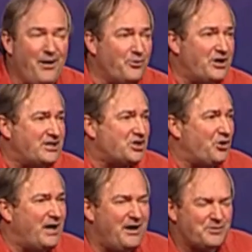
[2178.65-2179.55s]
and so he
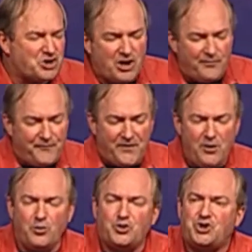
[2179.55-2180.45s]
was
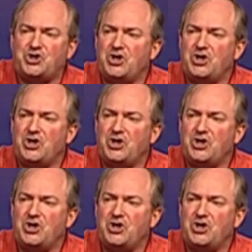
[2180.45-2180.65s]
confused.